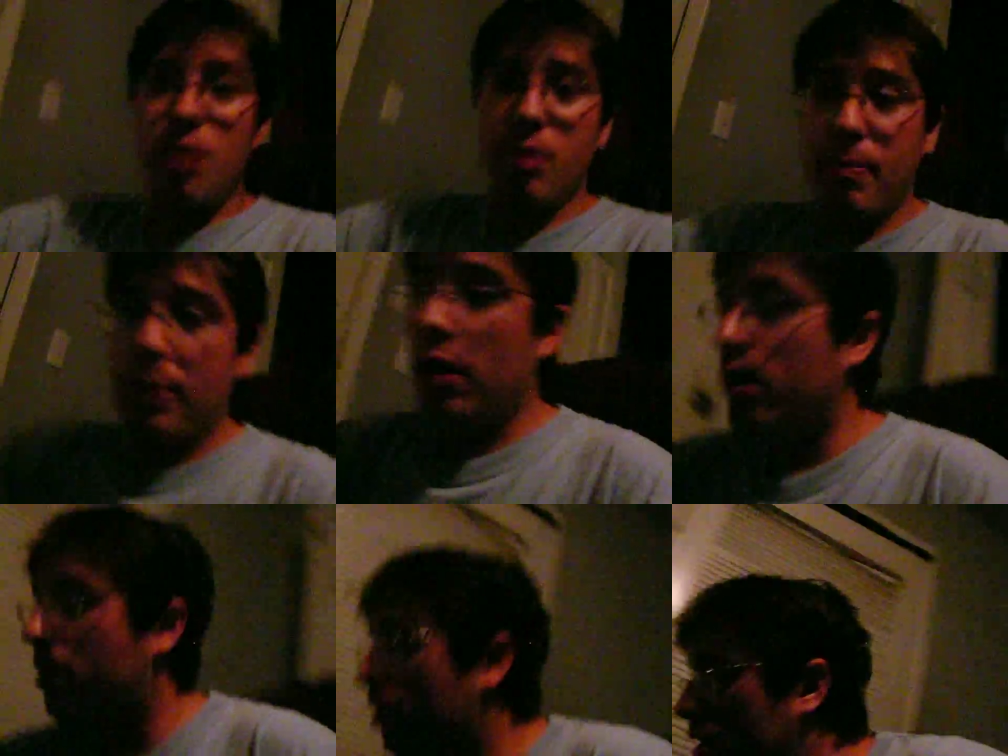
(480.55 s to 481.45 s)
many
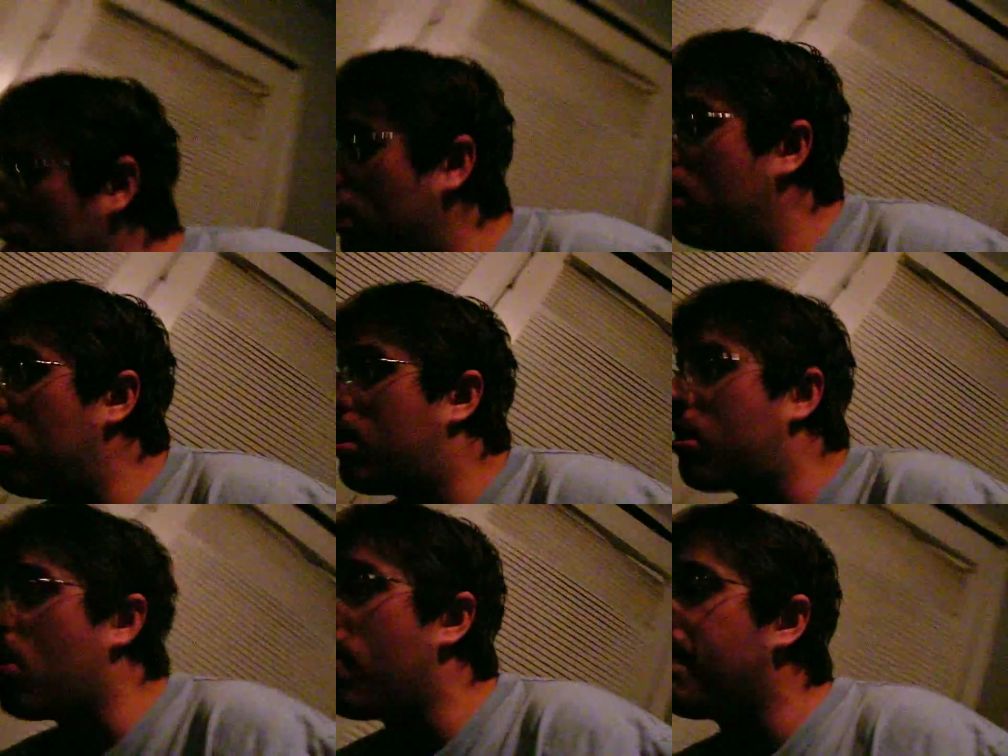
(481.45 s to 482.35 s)
parts and dudes.
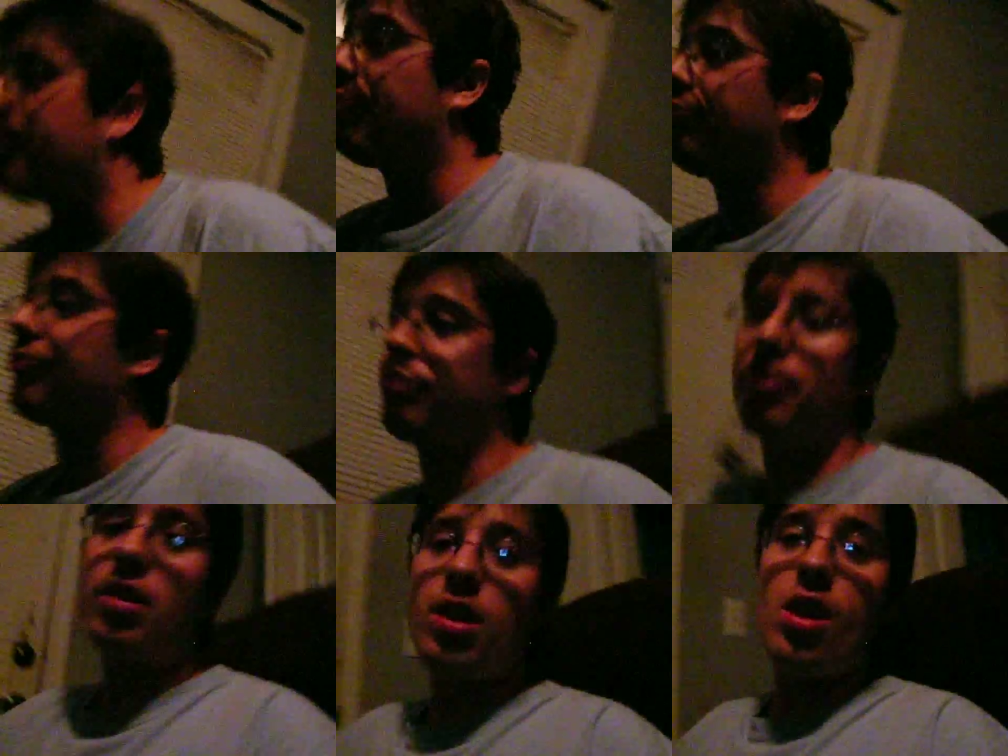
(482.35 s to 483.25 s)
so I'm
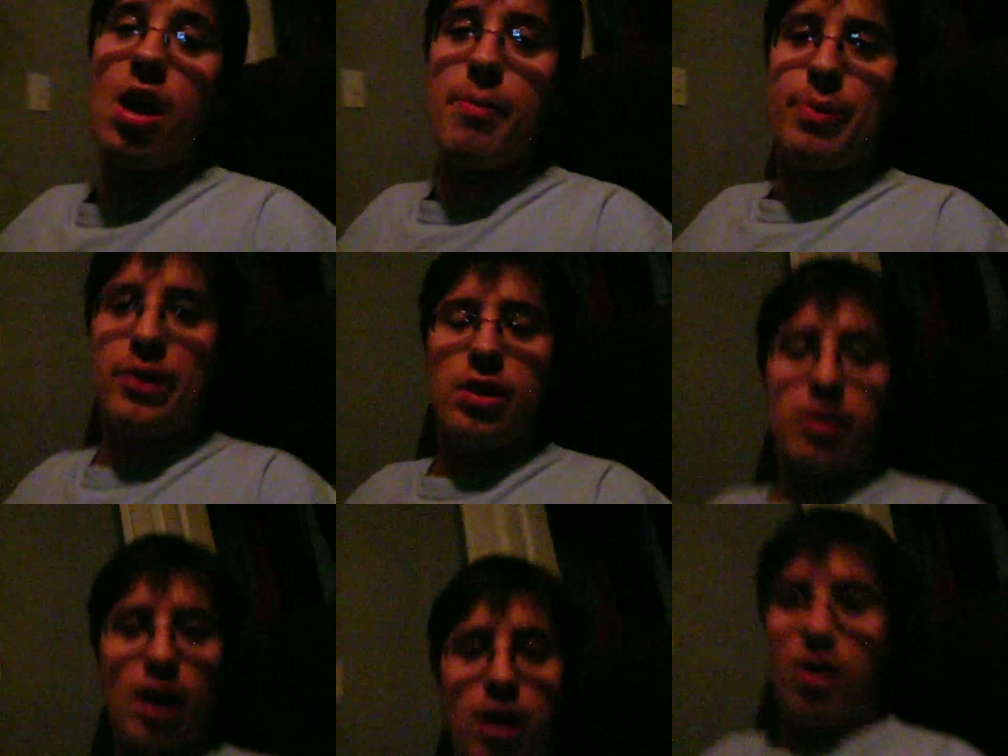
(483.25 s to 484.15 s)
gonna put this,
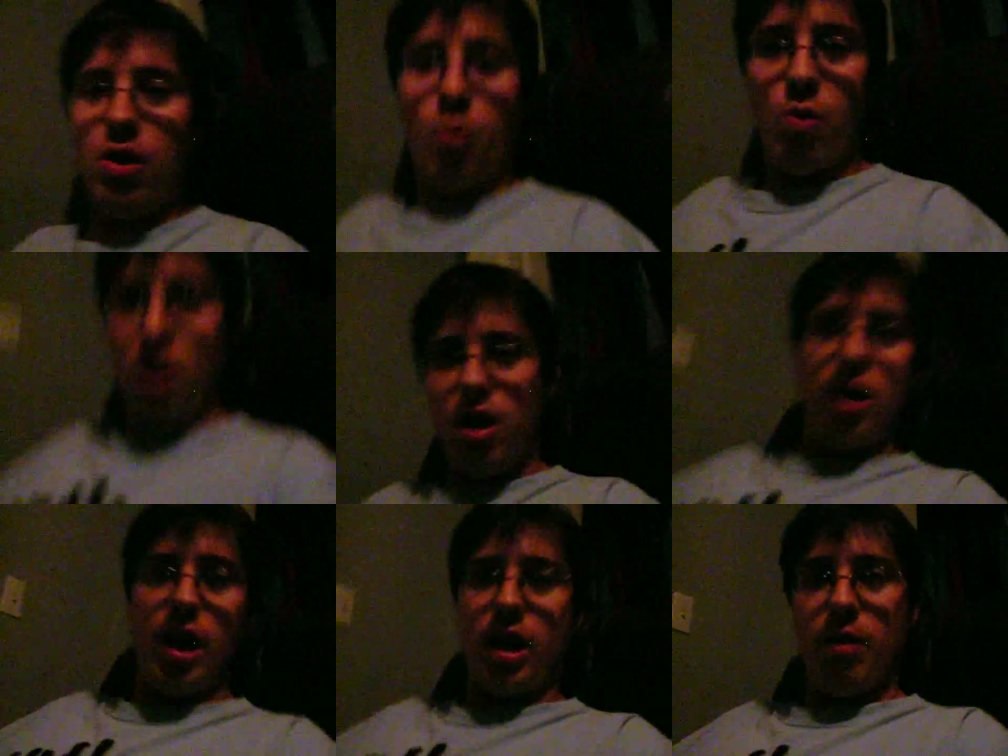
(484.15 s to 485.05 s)
I don't know what
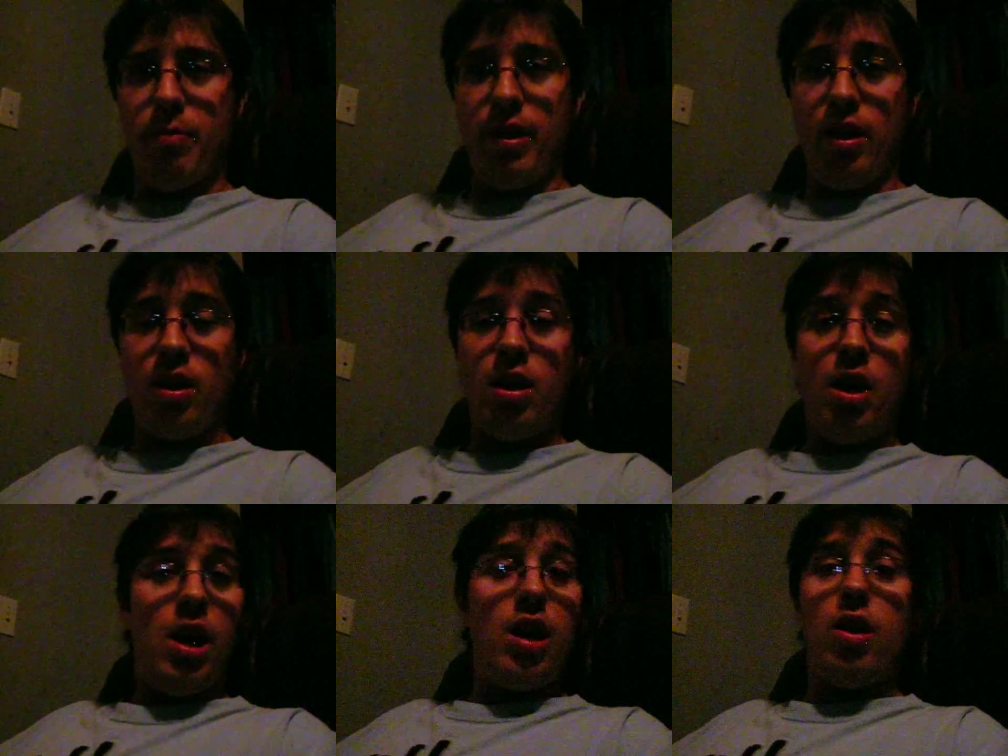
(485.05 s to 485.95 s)
I'm gonna be.
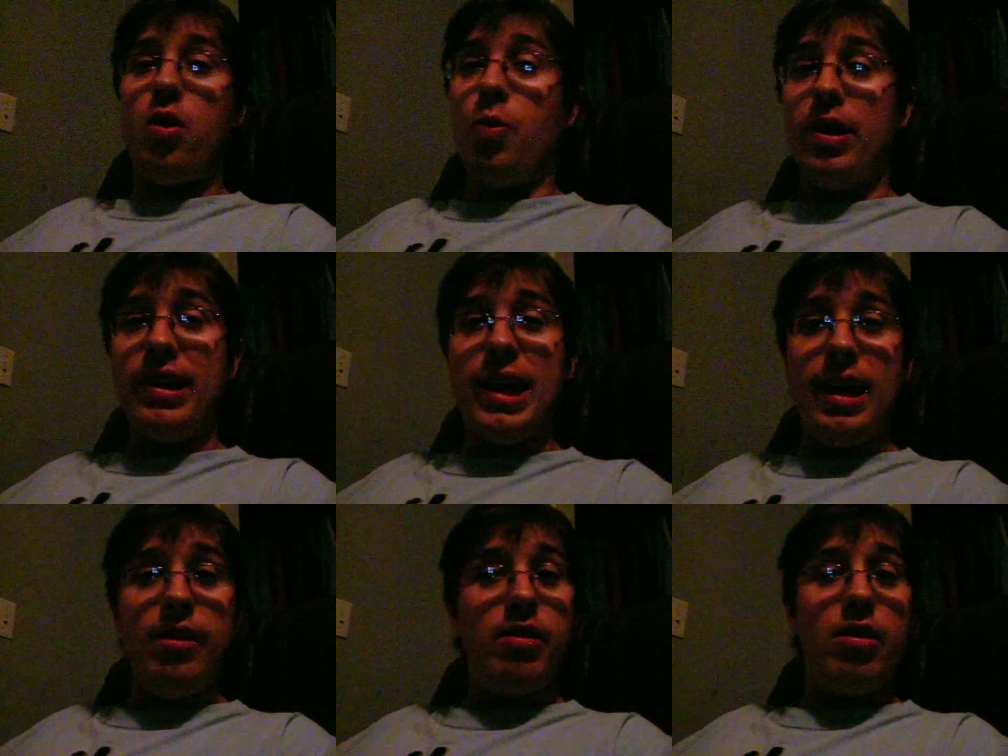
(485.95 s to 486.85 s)
I don't know when
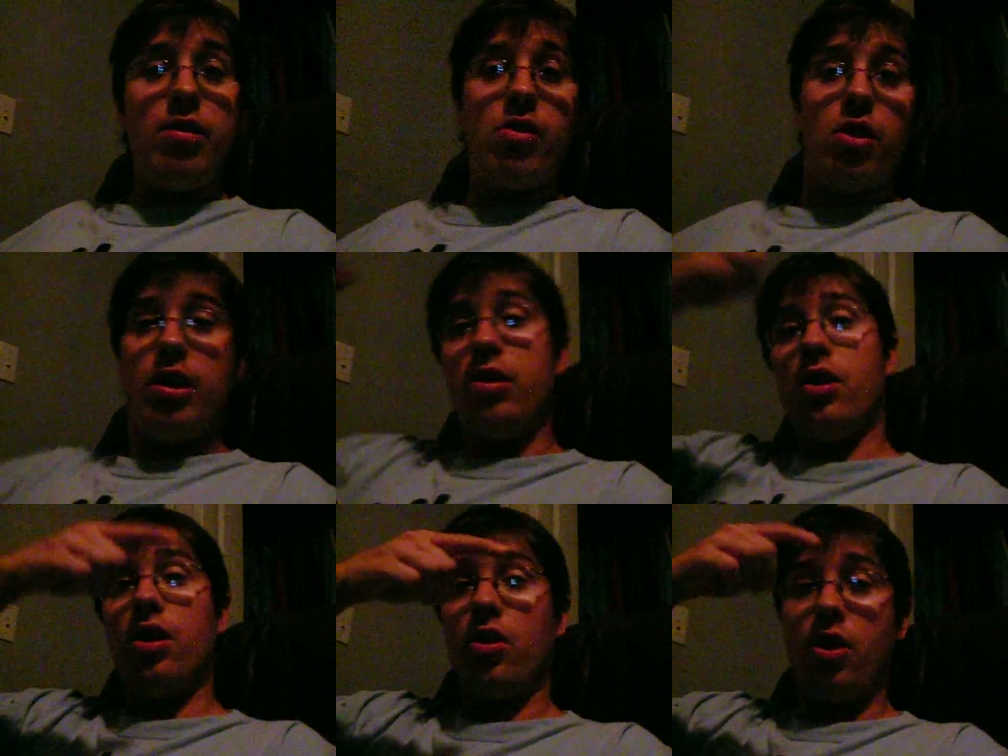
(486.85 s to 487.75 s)
Casey's Clay City,
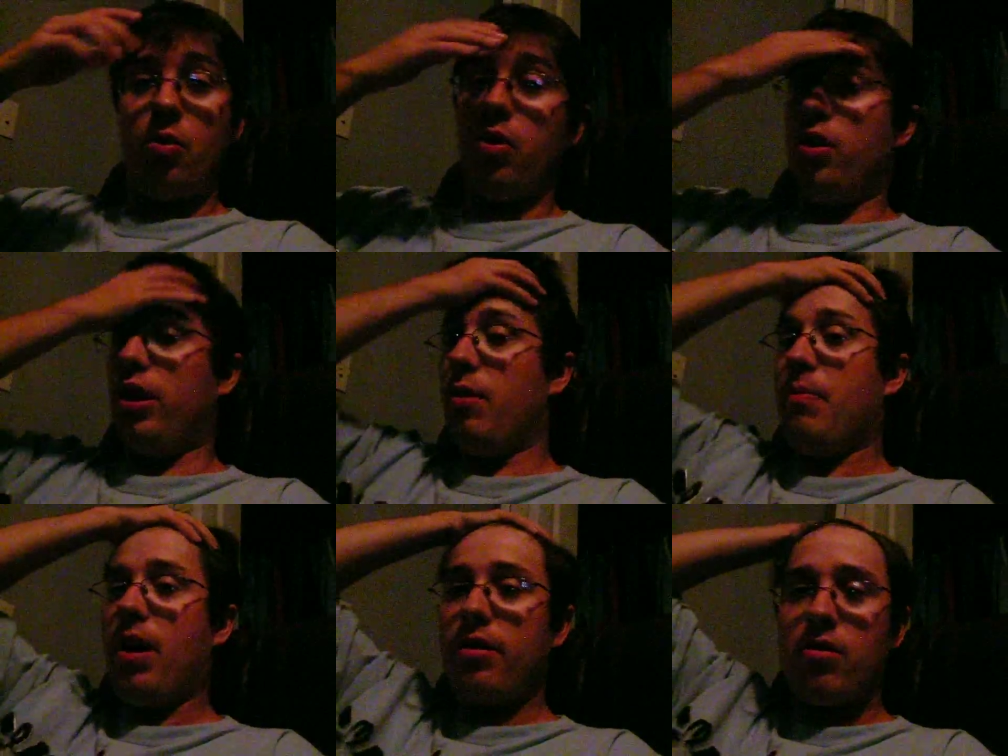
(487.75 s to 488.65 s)
Illinois will get
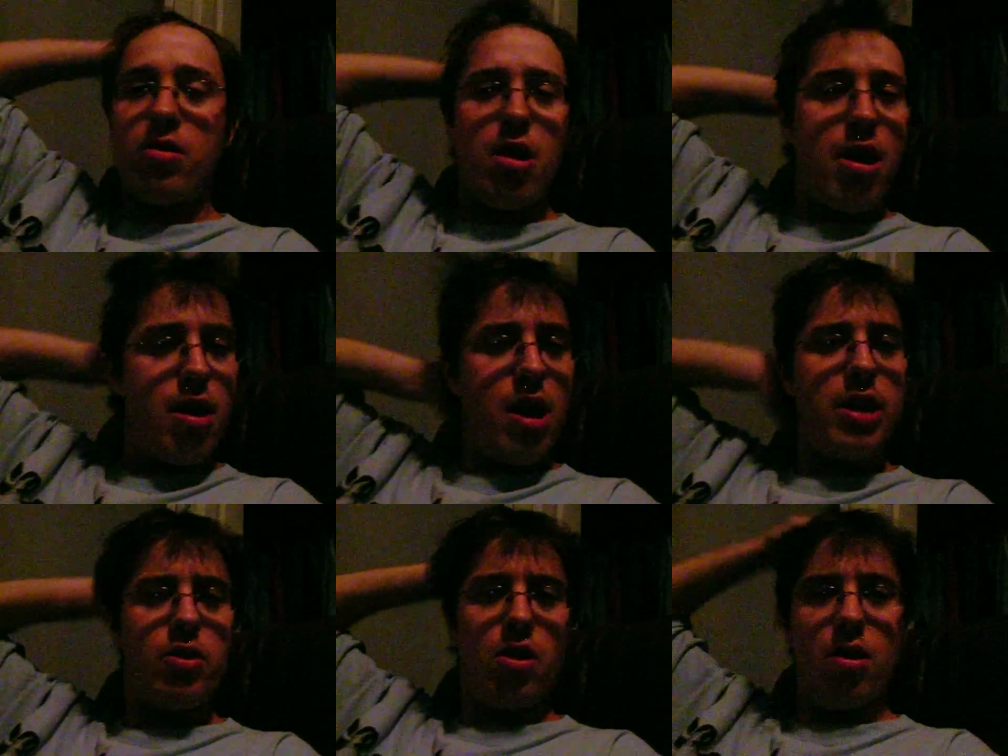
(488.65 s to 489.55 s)
monster.
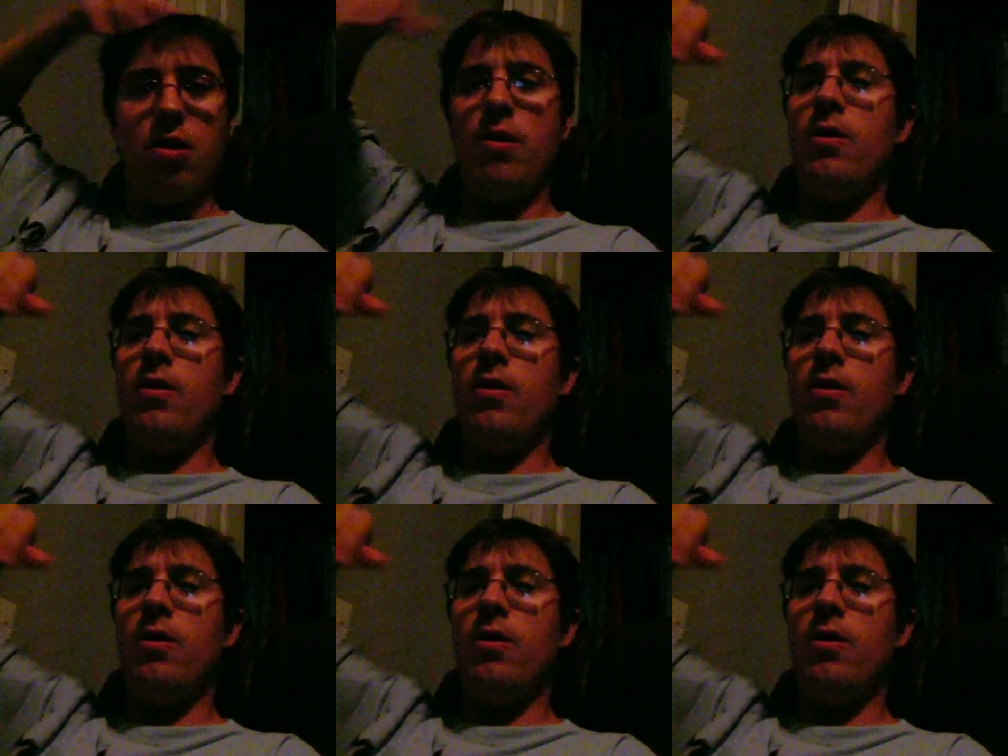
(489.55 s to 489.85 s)
natural.